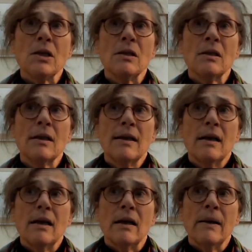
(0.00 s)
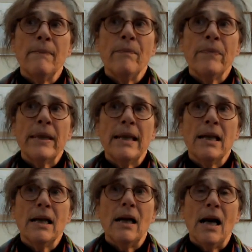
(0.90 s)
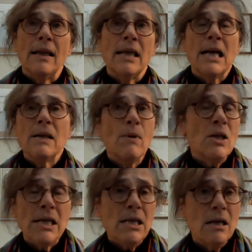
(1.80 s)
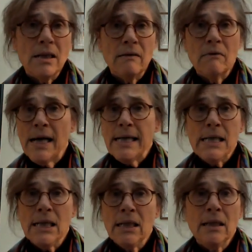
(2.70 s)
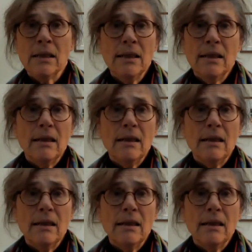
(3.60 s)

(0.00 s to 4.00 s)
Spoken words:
and then I suppose I started writing